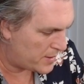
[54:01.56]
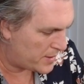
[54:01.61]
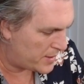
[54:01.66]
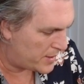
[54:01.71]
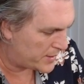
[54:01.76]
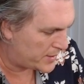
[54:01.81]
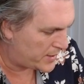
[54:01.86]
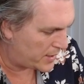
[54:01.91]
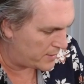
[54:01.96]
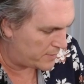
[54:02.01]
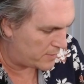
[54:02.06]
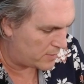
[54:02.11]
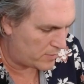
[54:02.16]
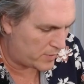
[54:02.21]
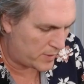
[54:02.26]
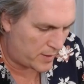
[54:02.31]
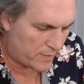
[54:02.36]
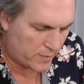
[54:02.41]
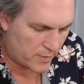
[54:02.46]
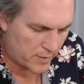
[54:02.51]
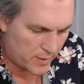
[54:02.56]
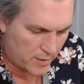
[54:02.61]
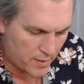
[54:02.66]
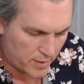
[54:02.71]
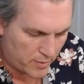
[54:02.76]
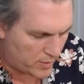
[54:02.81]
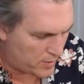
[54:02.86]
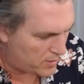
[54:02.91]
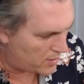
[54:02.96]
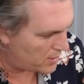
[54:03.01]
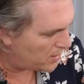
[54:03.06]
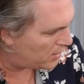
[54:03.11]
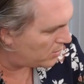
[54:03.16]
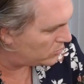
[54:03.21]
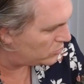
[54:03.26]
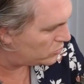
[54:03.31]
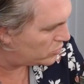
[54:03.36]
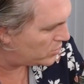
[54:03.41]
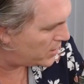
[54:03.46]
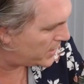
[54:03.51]
Okay, so we're definitely going with
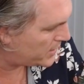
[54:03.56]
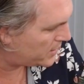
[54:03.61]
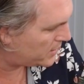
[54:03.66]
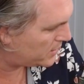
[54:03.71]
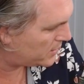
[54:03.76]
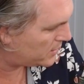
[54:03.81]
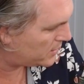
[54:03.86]
Holdrak.